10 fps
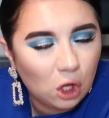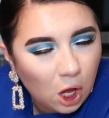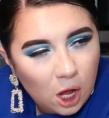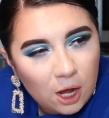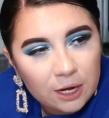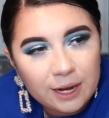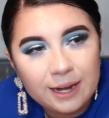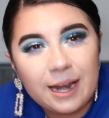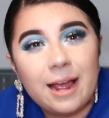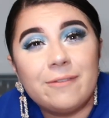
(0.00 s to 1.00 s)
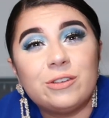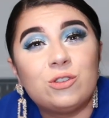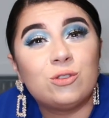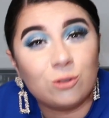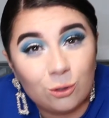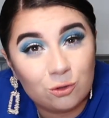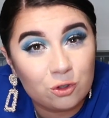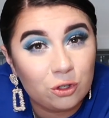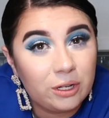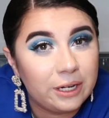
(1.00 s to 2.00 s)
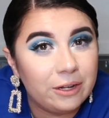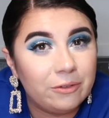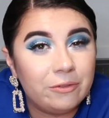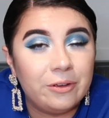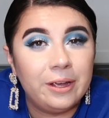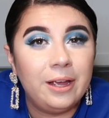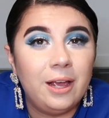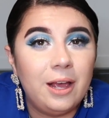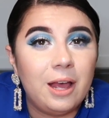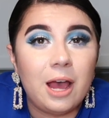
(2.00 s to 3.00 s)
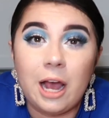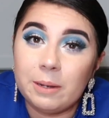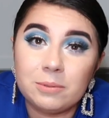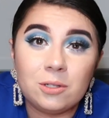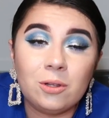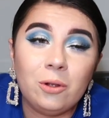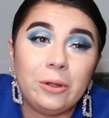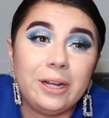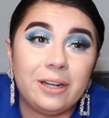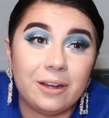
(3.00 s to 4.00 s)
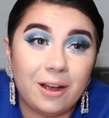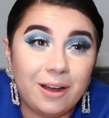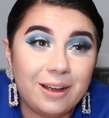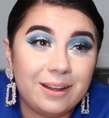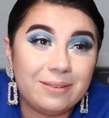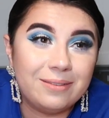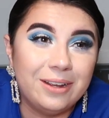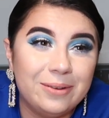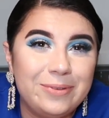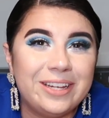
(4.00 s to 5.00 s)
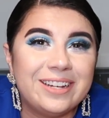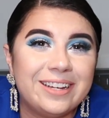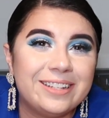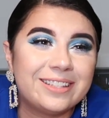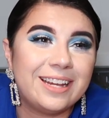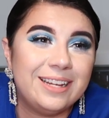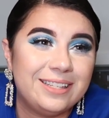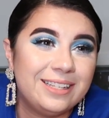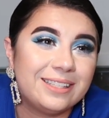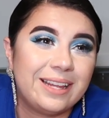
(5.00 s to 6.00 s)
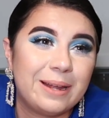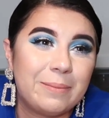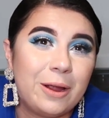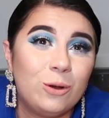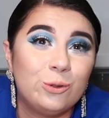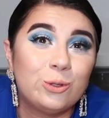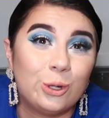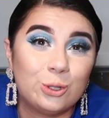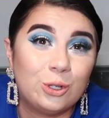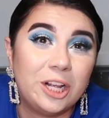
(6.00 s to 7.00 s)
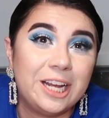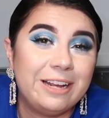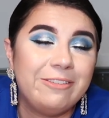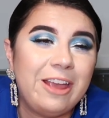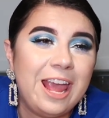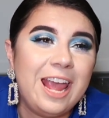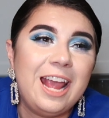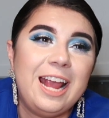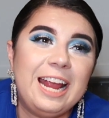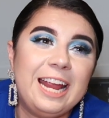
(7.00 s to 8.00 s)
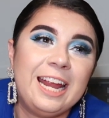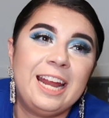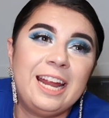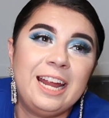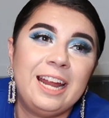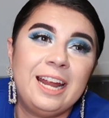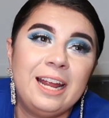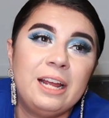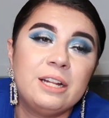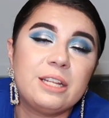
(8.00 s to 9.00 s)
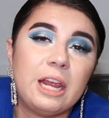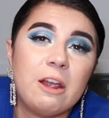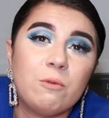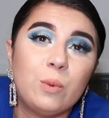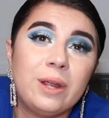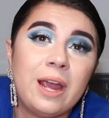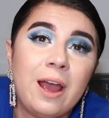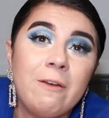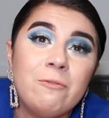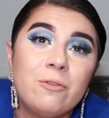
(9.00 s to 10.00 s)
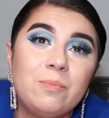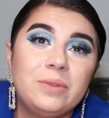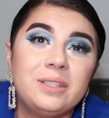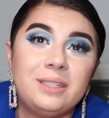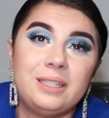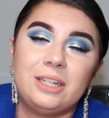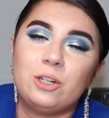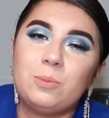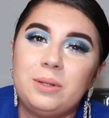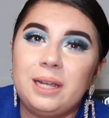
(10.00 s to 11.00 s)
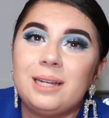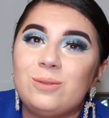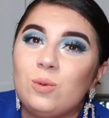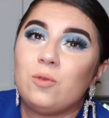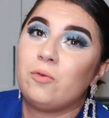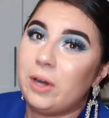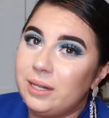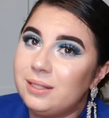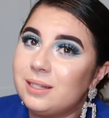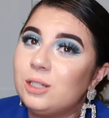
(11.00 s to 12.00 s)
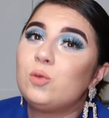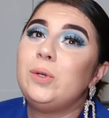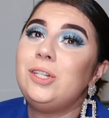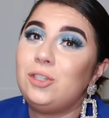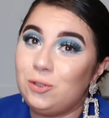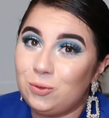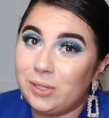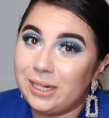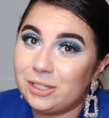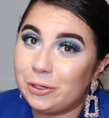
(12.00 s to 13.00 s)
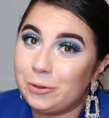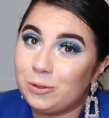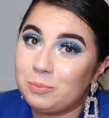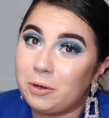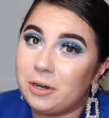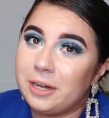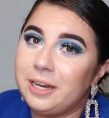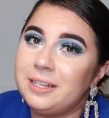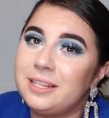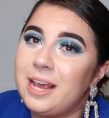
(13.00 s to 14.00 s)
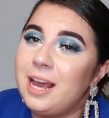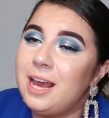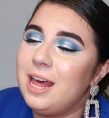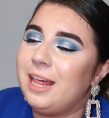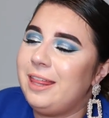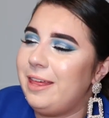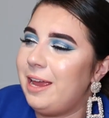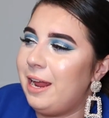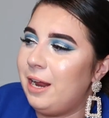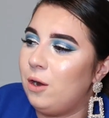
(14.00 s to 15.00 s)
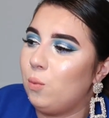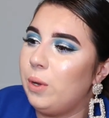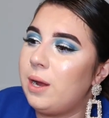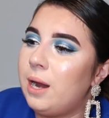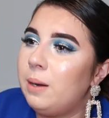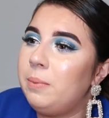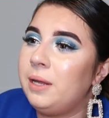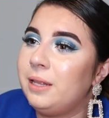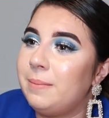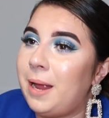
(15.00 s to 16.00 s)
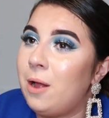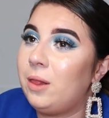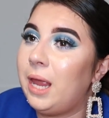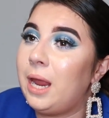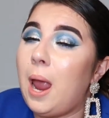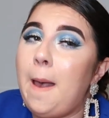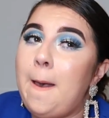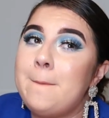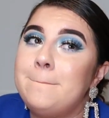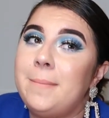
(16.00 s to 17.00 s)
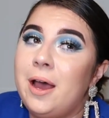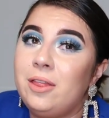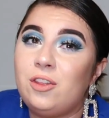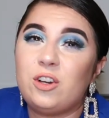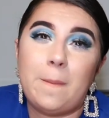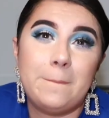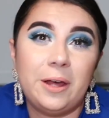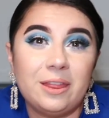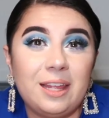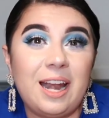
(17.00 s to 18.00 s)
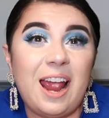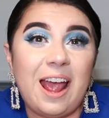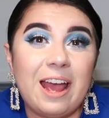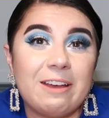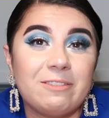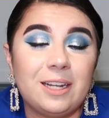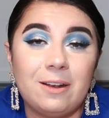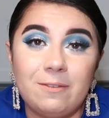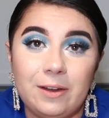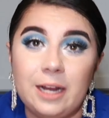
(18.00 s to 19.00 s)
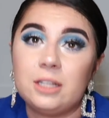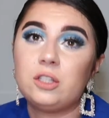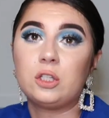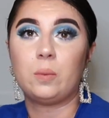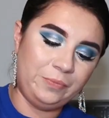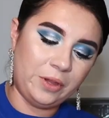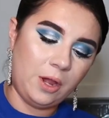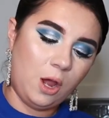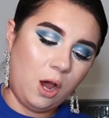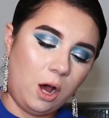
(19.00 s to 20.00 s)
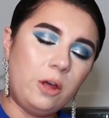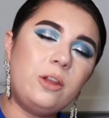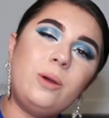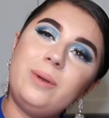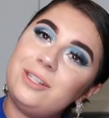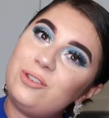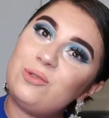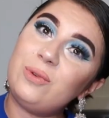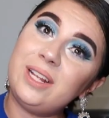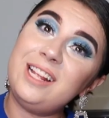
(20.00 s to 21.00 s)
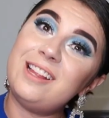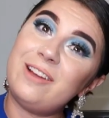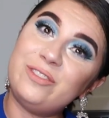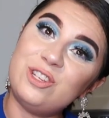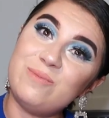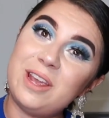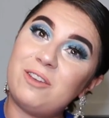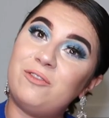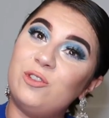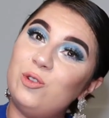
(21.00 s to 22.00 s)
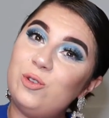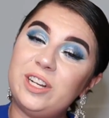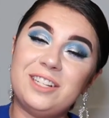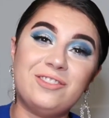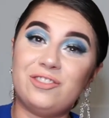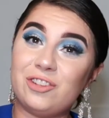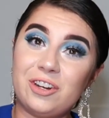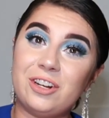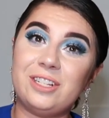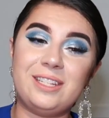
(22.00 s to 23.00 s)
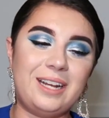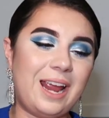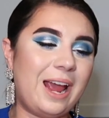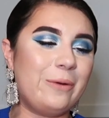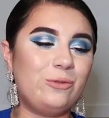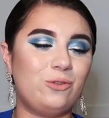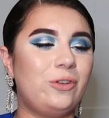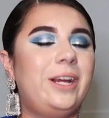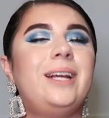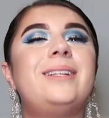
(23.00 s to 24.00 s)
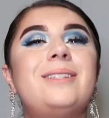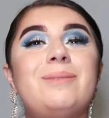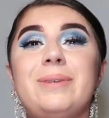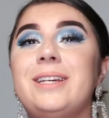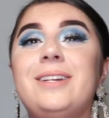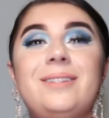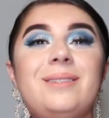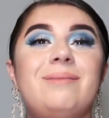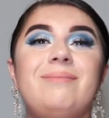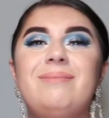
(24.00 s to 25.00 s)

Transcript: vlog and have a social life? Absolutely not, because Casey is like my whole social life, and if we have dinner plans with friends, because we do like to host parties, then we kind of plan them out like a month or a month and a half in advance. So although we do really love to make food and desserts and have drinks, because